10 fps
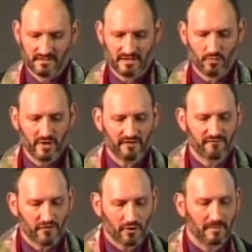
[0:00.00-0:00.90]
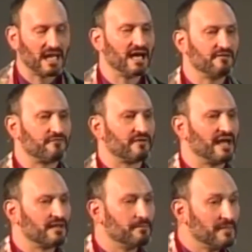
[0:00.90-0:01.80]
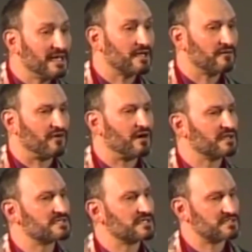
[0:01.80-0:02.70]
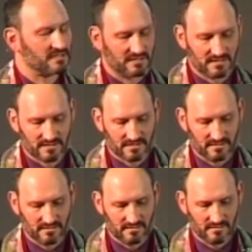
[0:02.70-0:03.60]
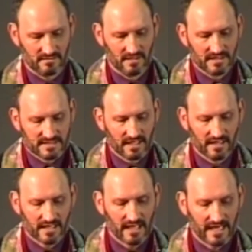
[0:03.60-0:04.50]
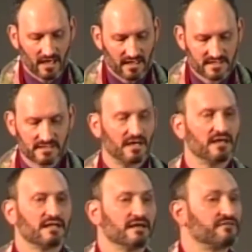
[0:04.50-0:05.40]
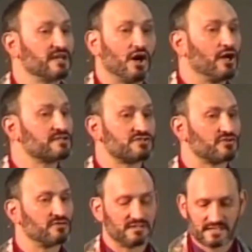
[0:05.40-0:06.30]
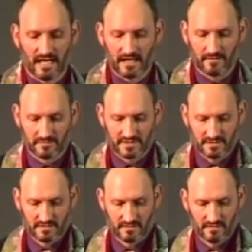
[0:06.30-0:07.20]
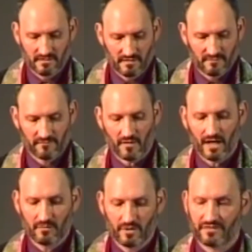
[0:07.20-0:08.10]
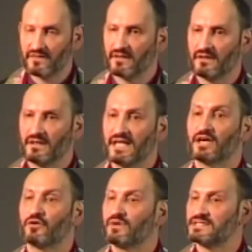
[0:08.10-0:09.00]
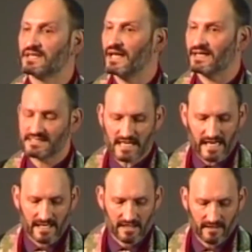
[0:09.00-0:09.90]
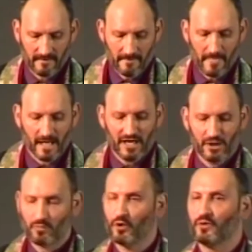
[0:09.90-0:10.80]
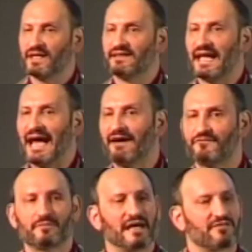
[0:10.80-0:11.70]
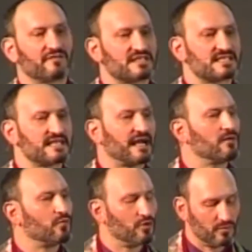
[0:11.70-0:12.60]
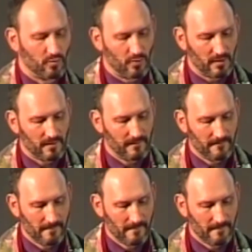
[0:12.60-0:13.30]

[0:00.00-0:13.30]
that we affirm life and the meaning of our existence. Tillich, like us, lived in uncertain times, fraught with increasing anxiety. He wrote in the aftermath of the Second World War,